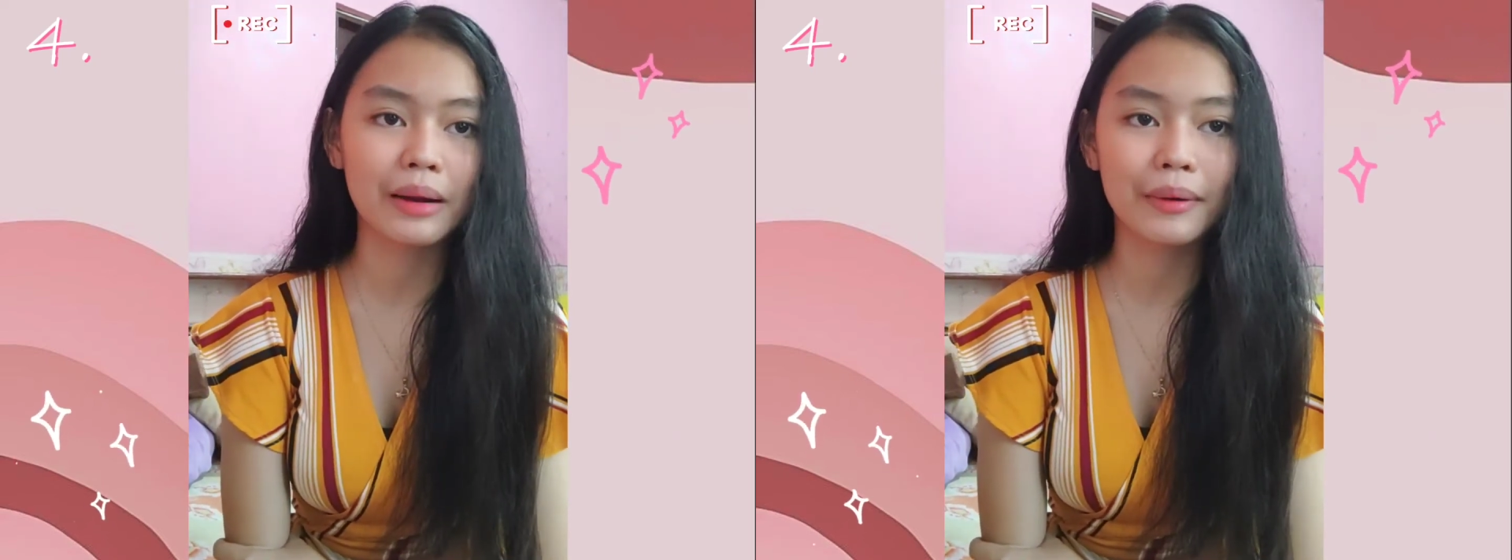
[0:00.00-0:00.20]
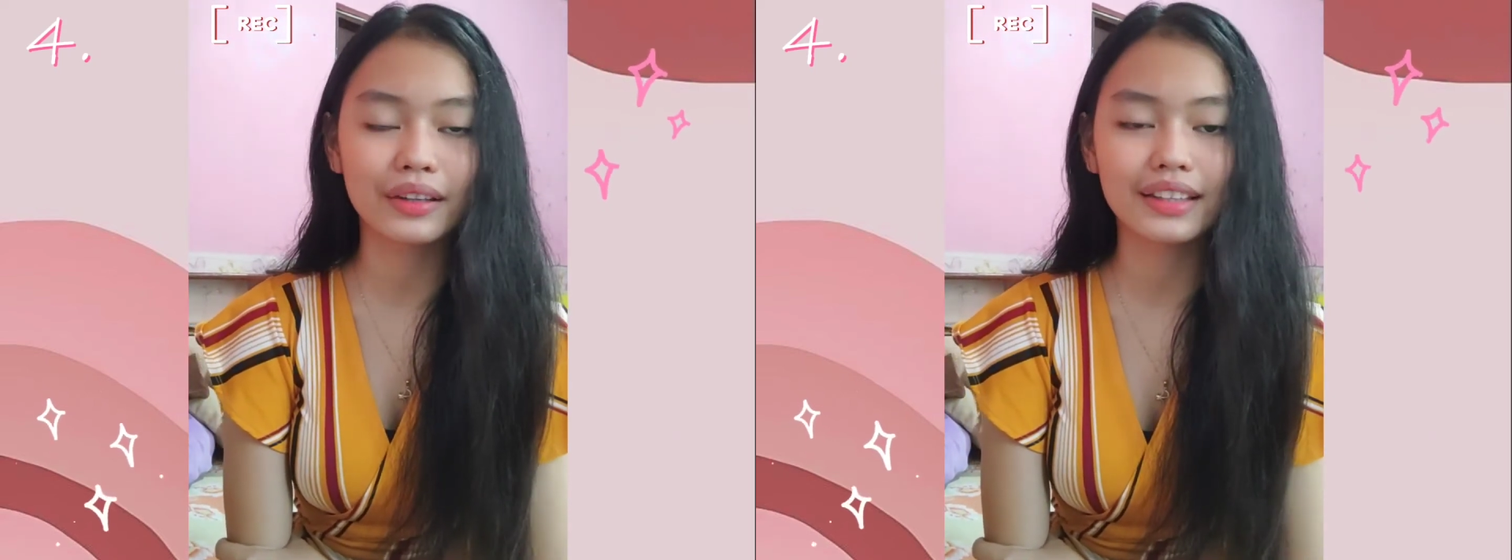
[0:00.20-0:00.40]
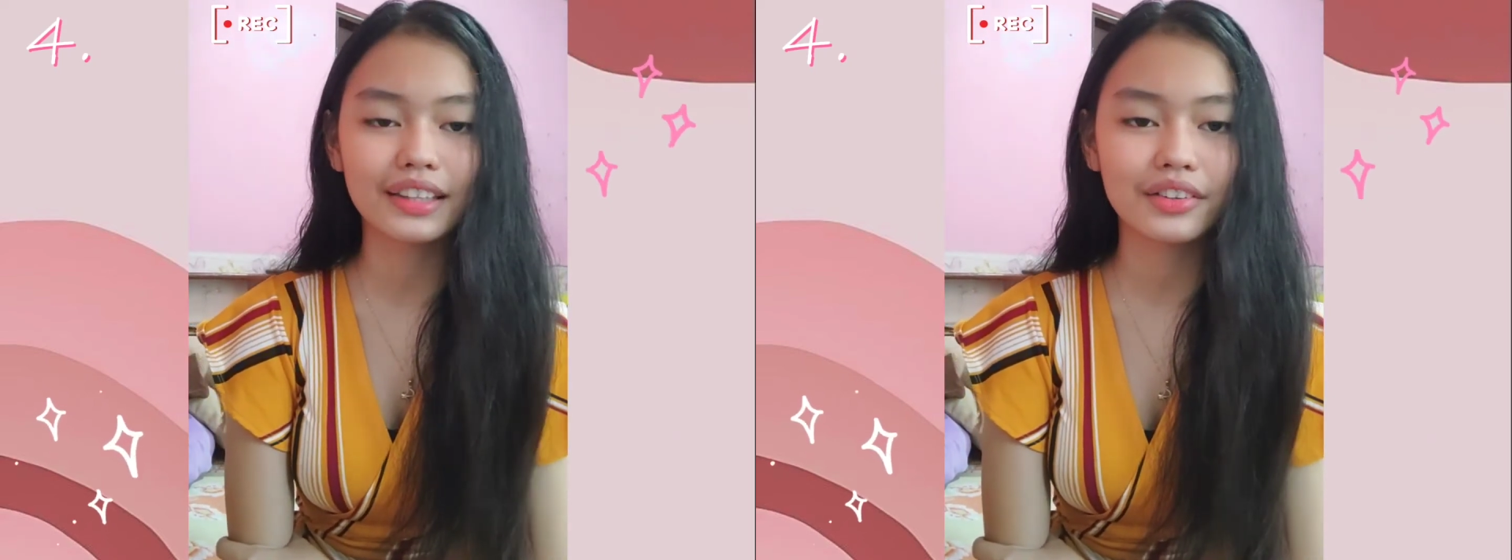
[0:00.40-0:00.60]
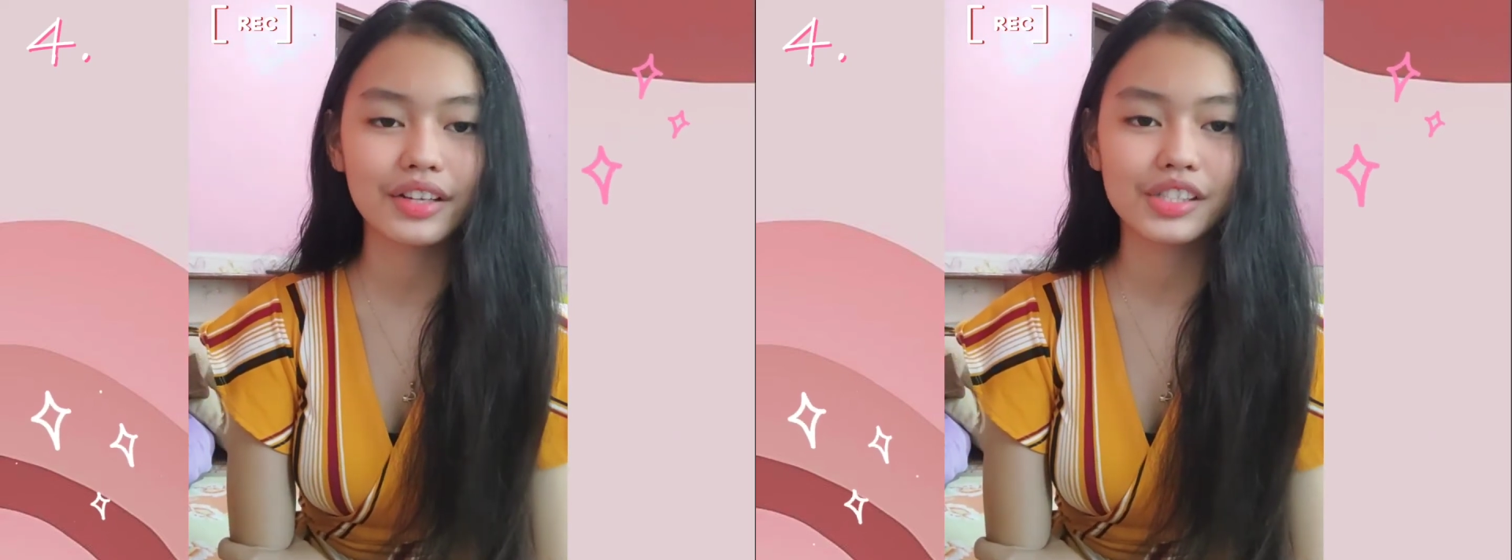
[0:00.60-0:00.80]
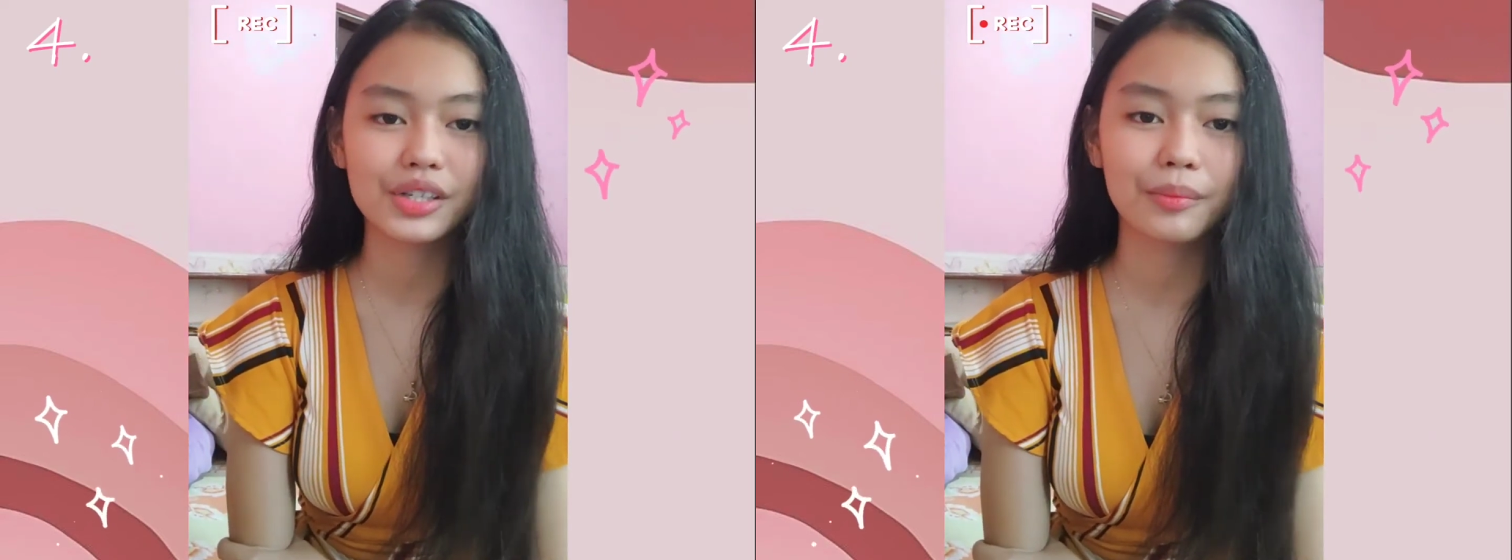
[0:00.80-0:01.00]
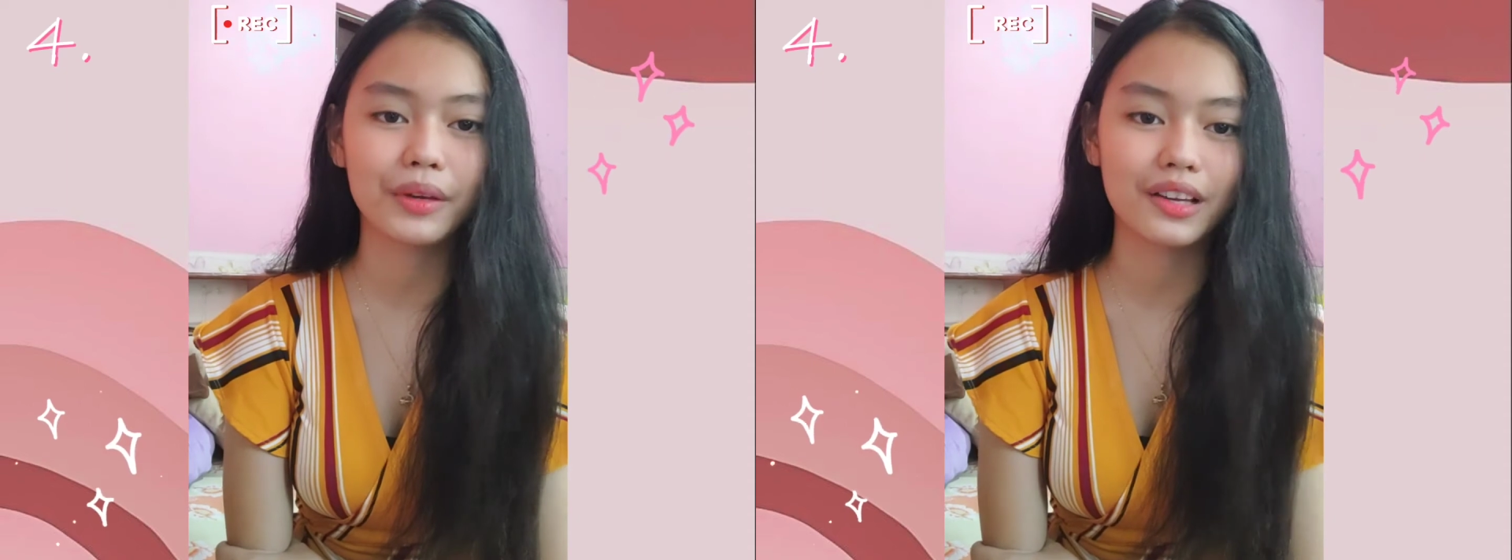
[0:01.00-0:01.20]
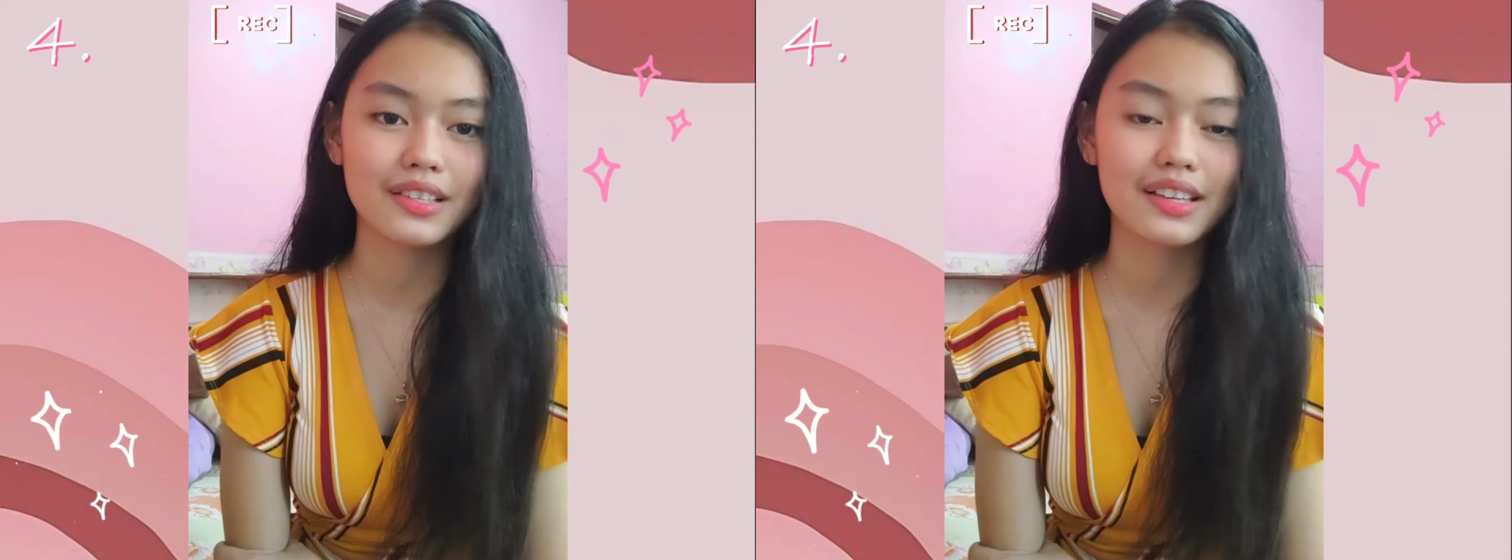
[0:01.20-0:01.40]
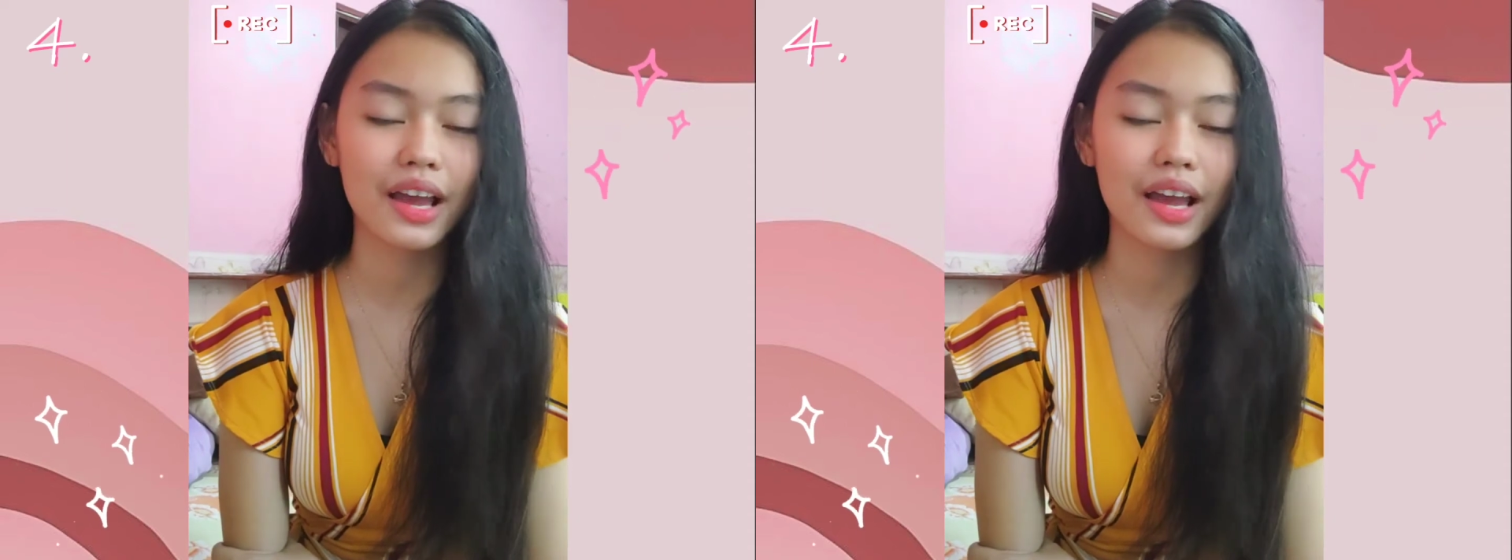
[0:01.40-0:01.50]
about literature because